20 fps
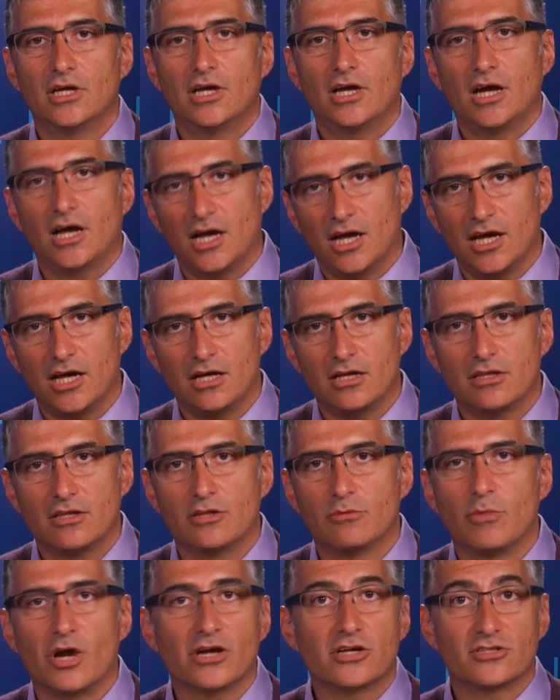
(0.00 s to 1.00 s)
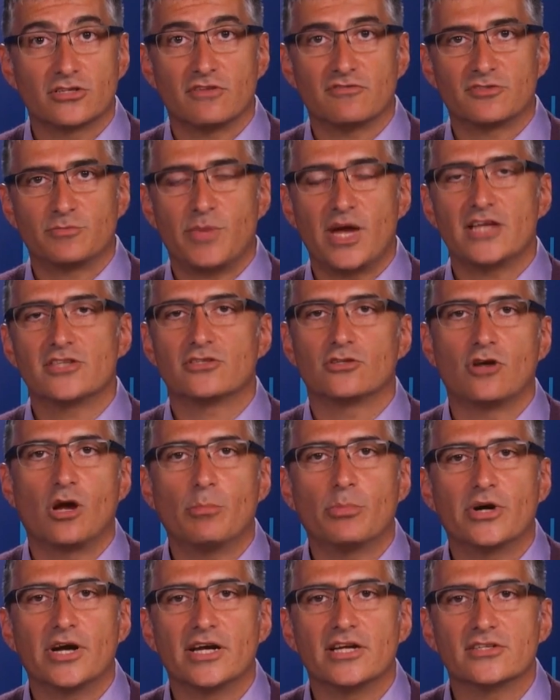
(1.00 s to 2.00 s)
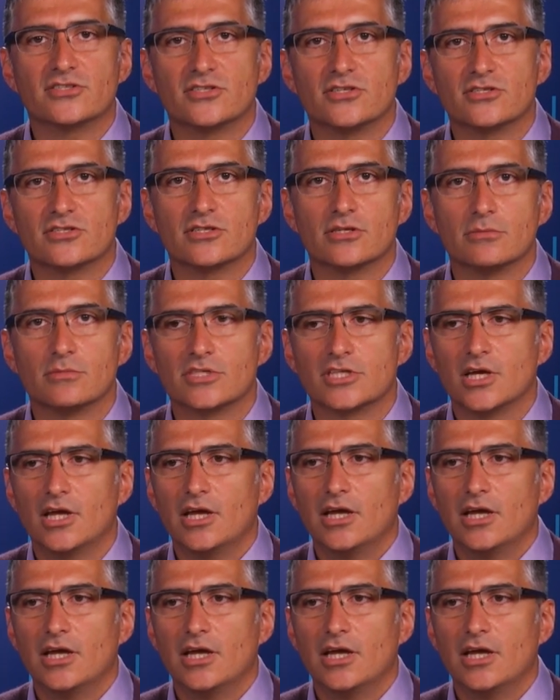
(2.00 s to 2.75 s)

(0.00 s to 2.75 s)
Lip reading: the Microsoft space and operating systems,